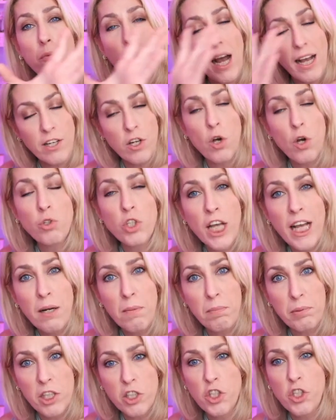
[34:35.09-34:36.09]
I know she
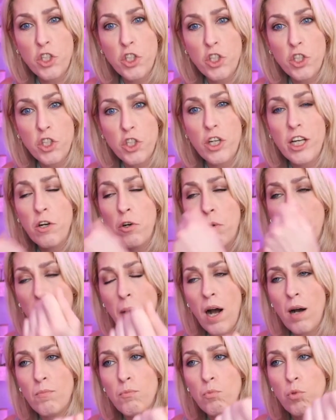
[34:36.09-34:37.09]
had a plush toy, and her
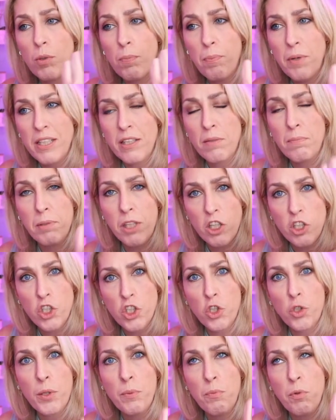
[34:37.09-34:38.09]
mom would bring the plush
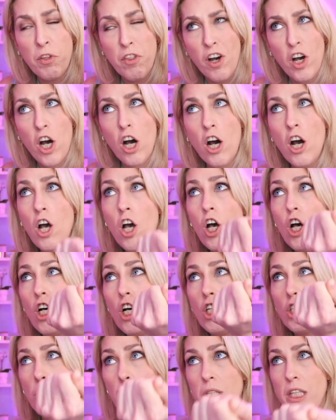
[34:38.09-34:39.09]
toy with her
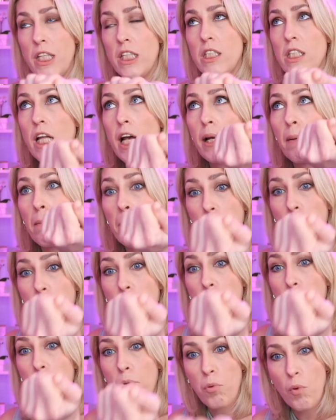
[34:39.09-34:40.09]
to these like
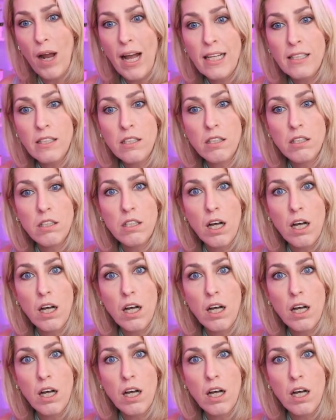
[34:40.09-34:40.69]
press